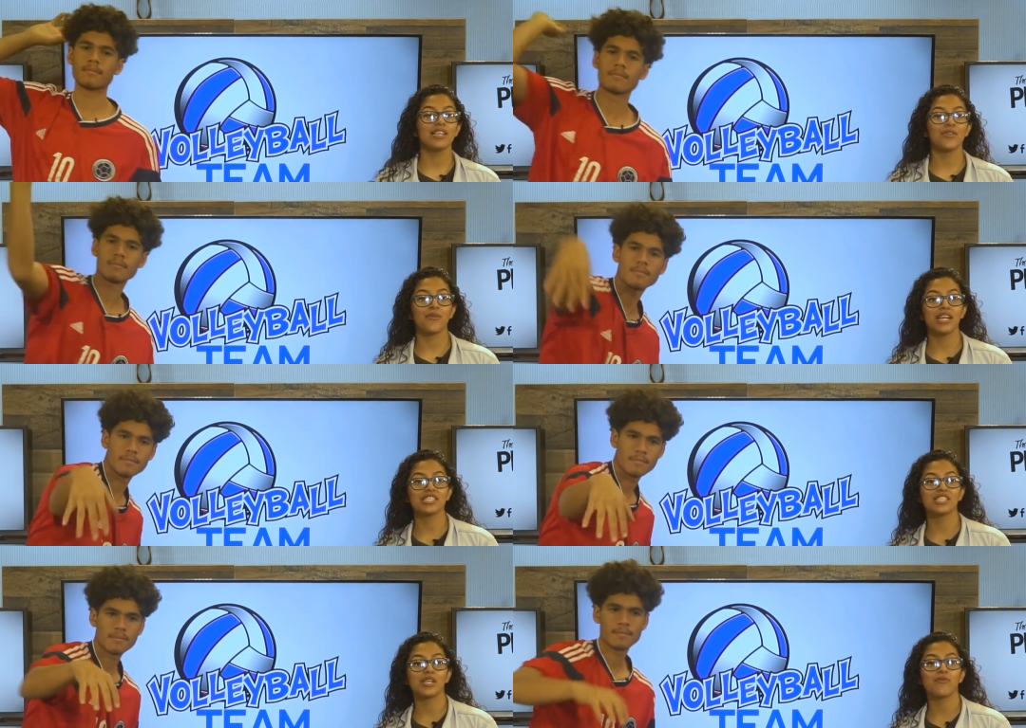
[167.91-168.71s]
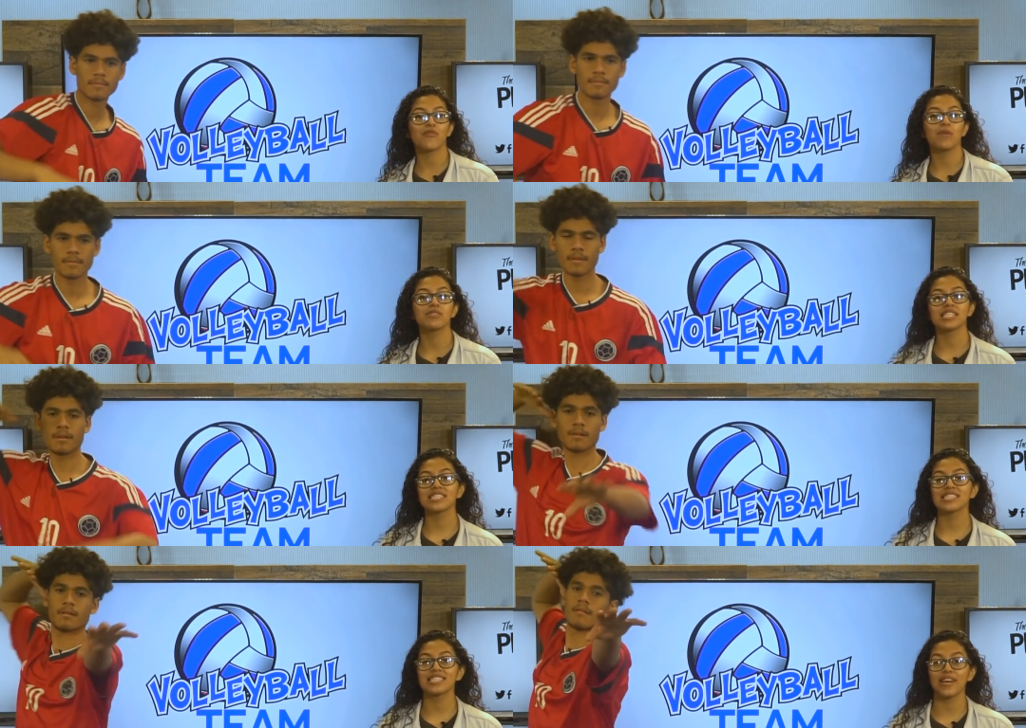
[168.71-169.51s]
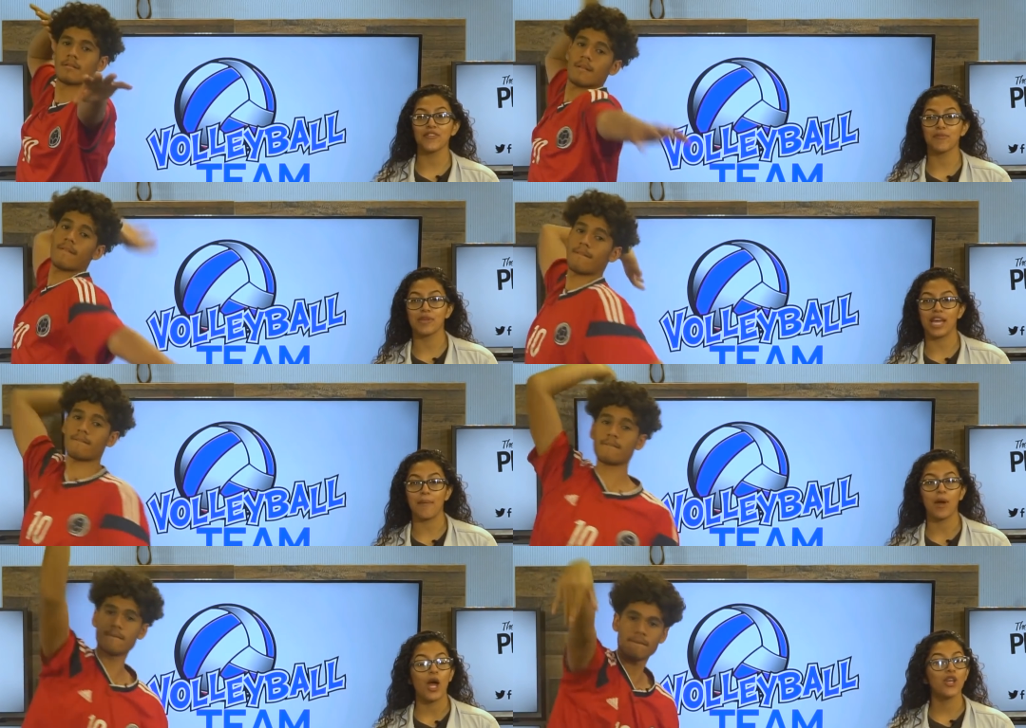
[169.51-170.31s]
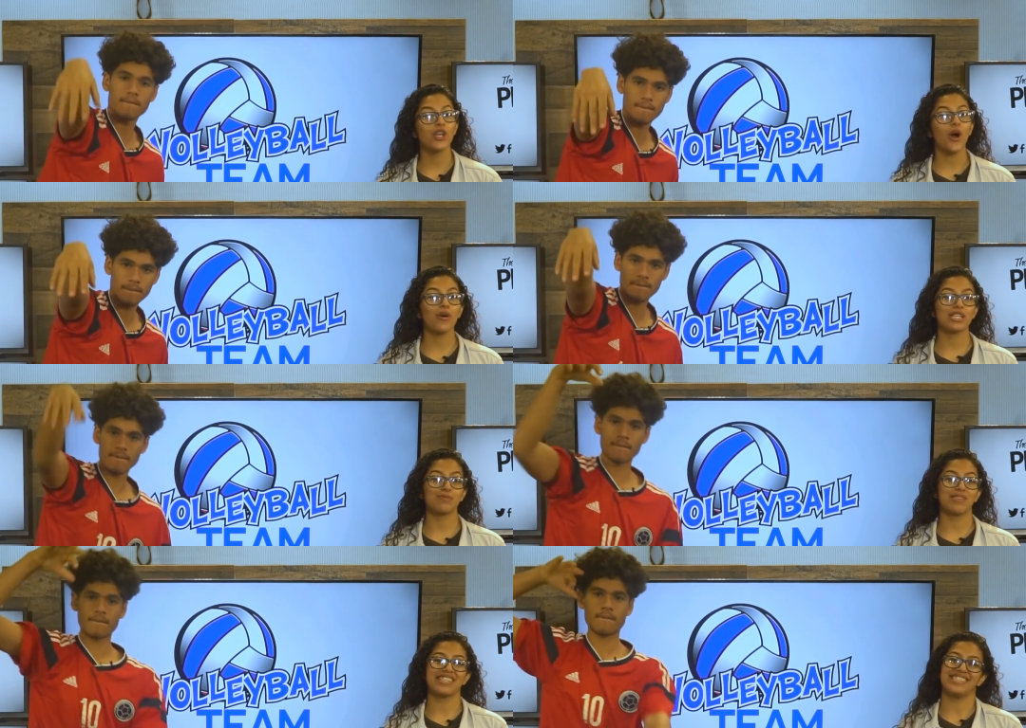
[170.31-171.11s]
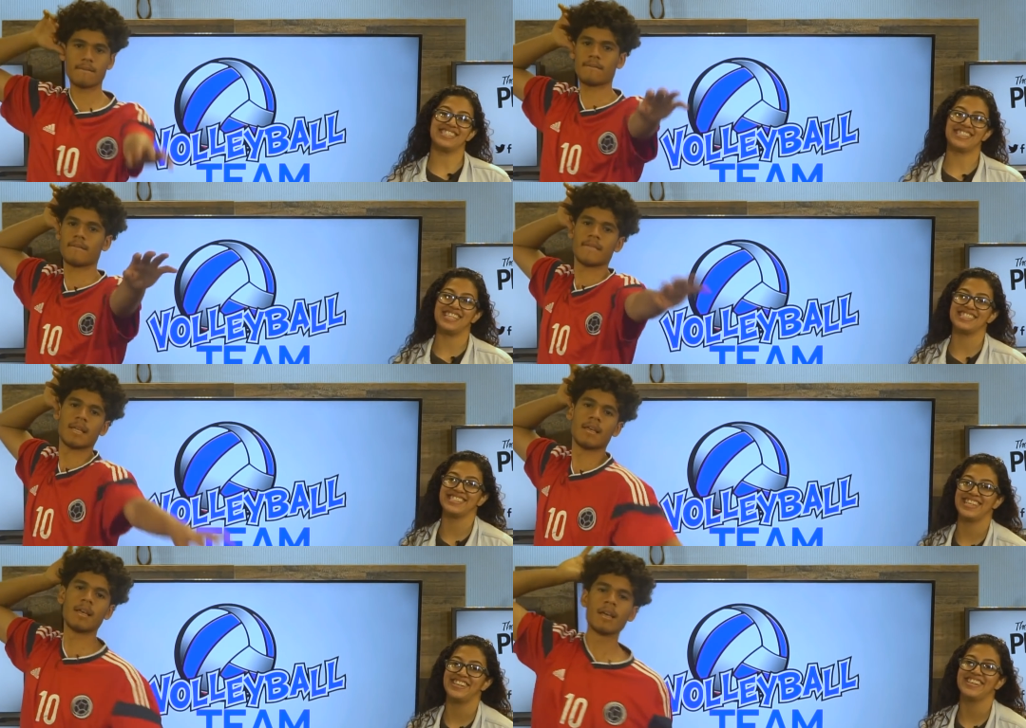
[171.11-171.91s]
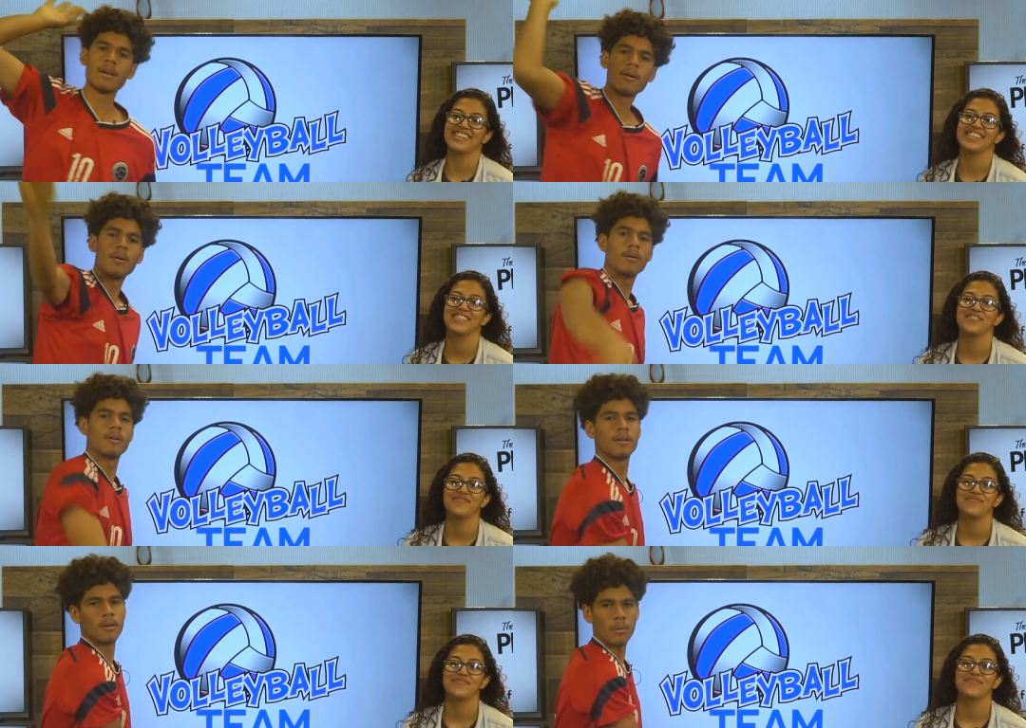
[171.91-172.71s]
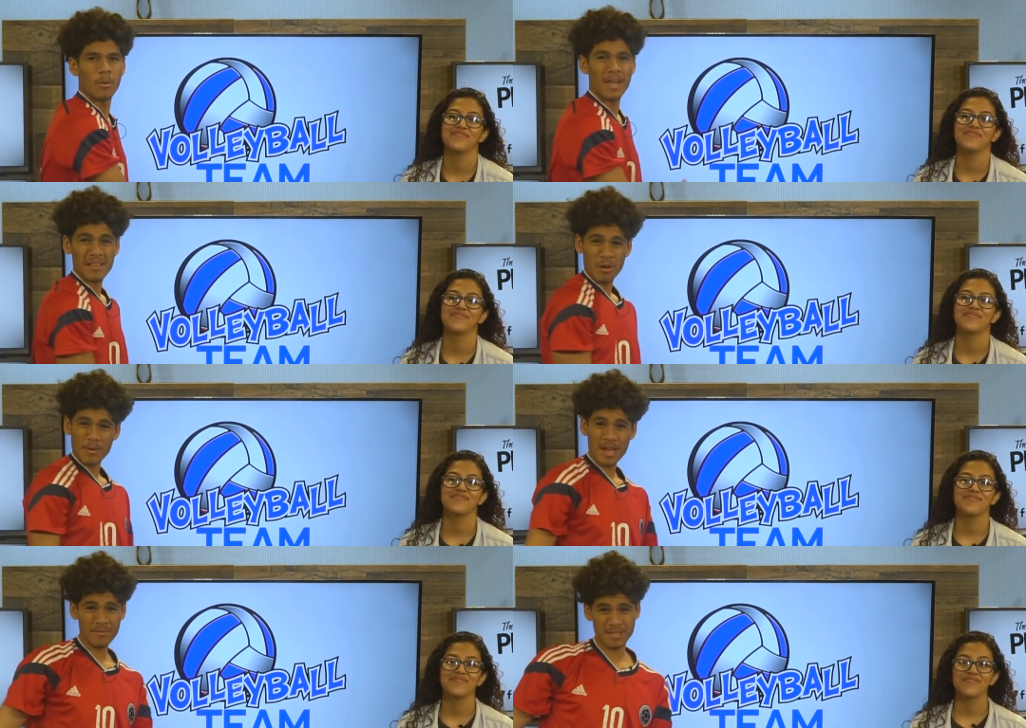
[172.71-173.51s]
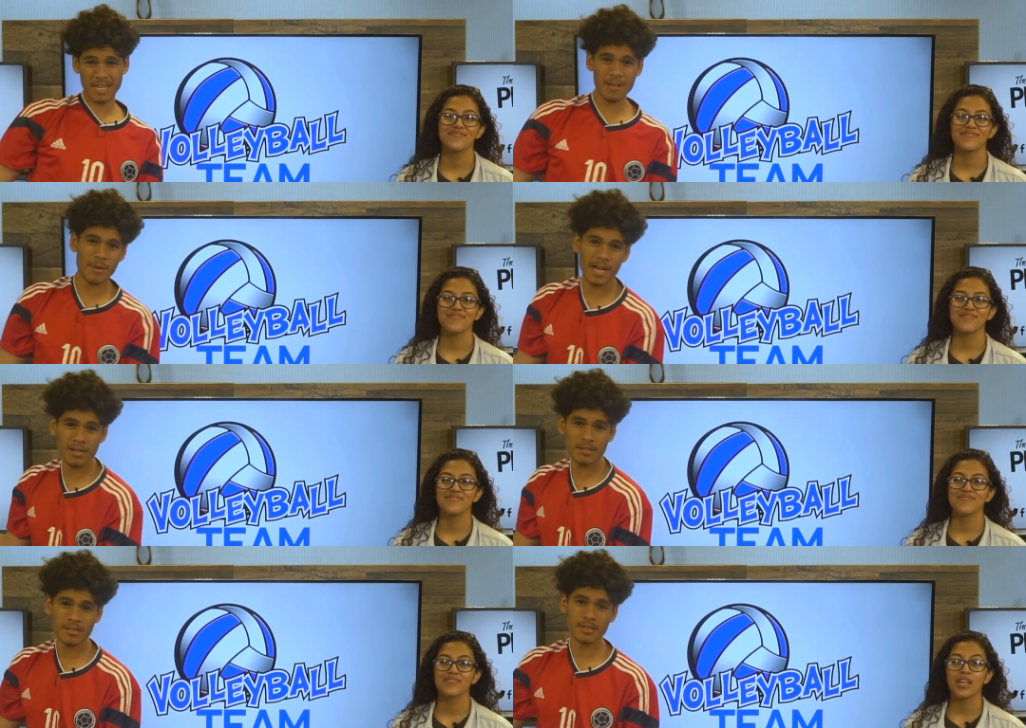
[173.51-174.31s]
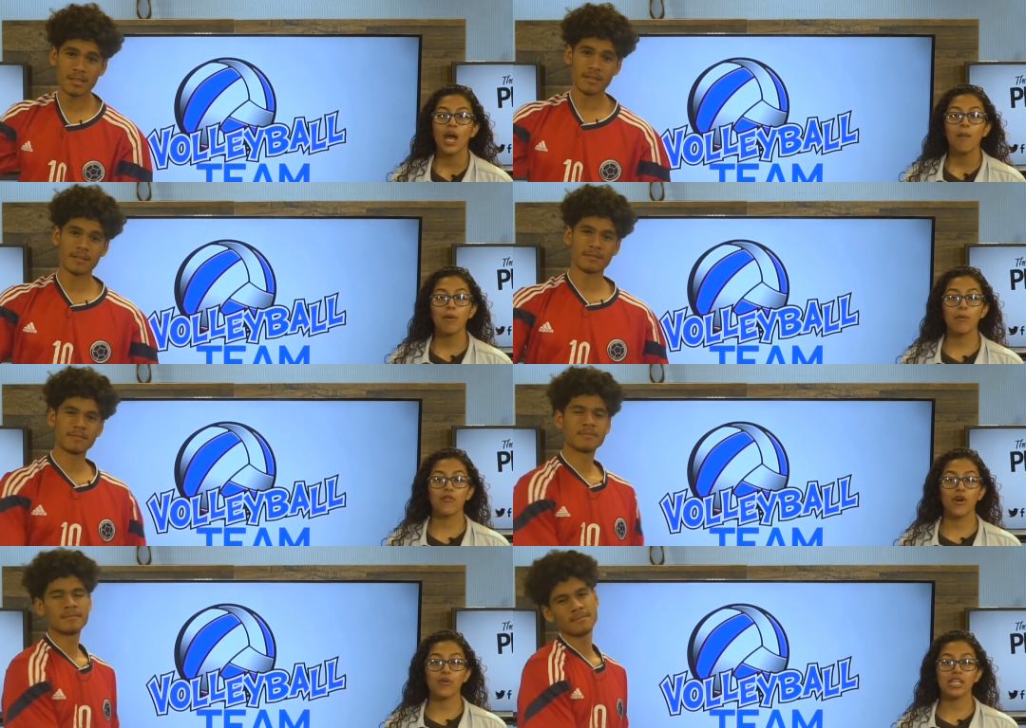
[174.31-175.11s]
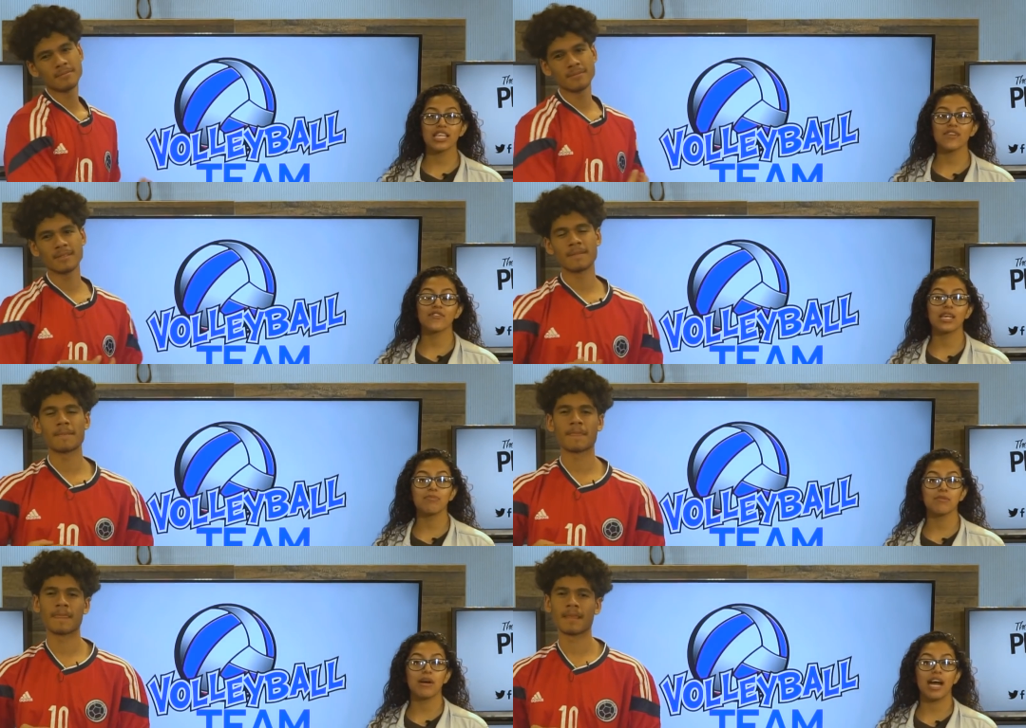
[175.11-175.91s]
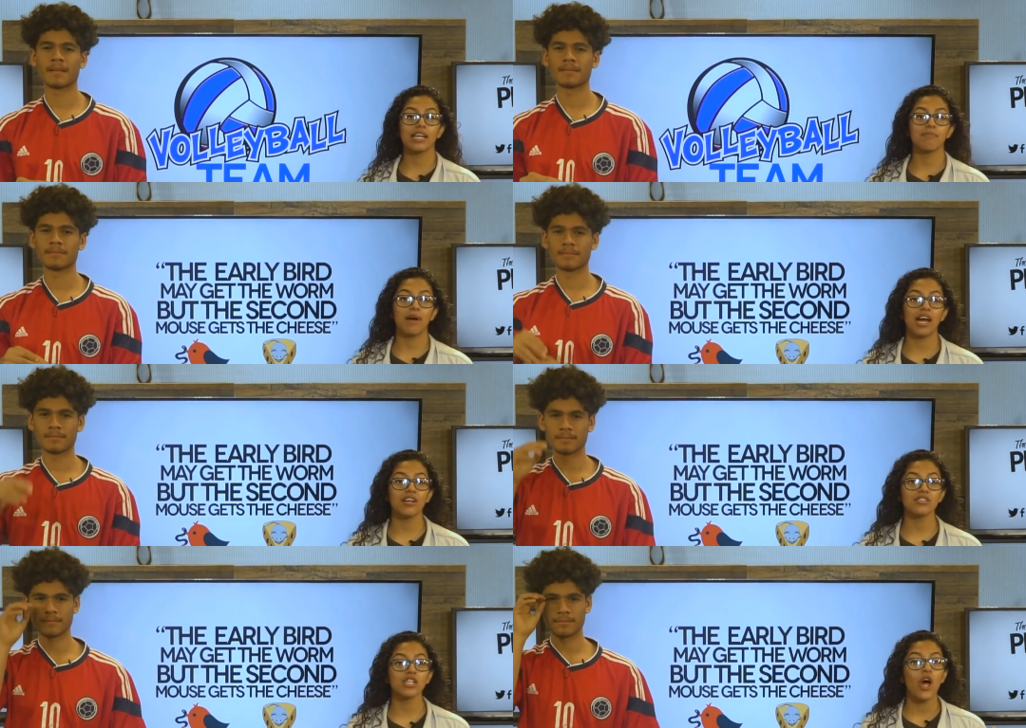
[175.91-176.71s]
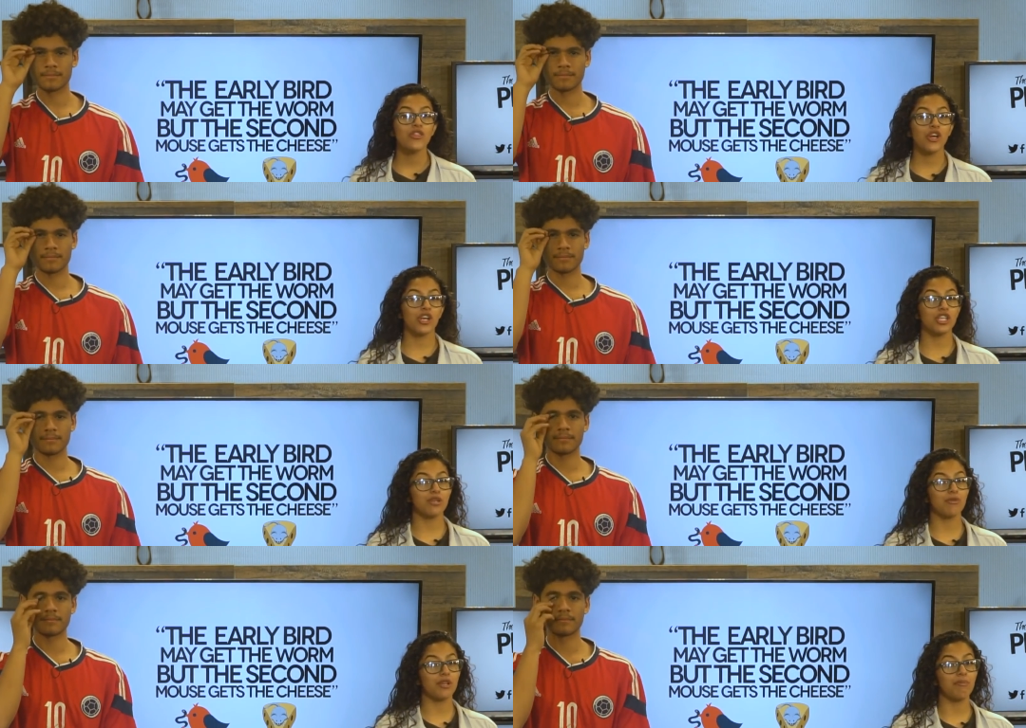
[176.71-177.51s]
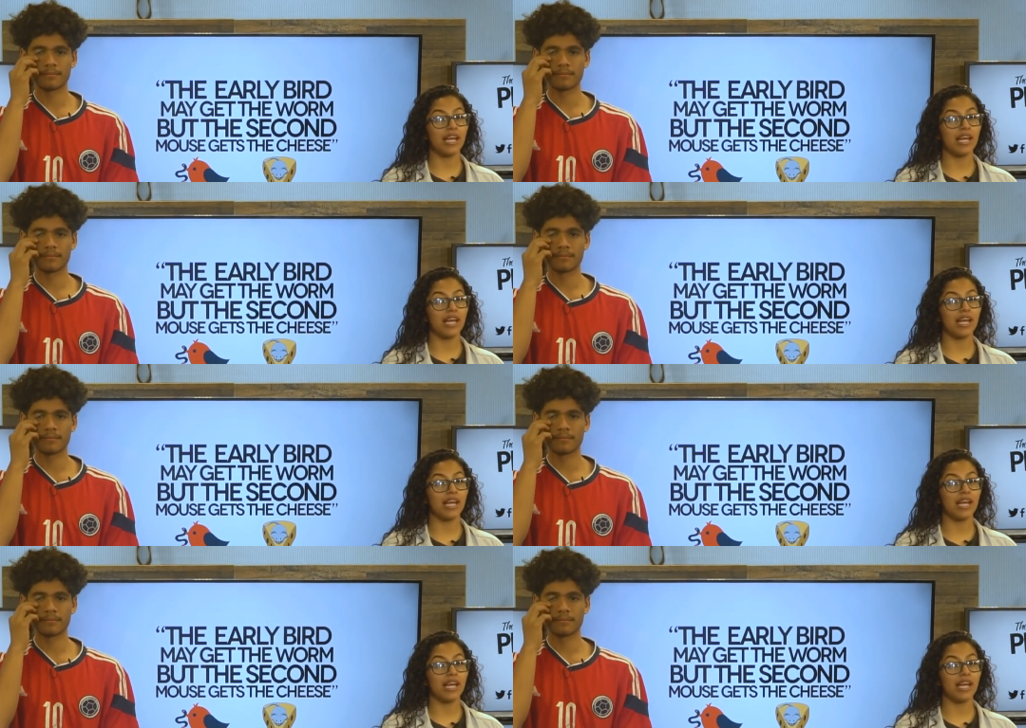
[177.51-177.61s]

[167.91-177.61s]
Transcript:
Speaker 1: in the West Gym from 6 to 7 p.m. No experience is necessary.
Speaker 2: Well, that's all we have for today, Pios.
Speaker 1: But before we leave, keep in mind, Pios, the early bird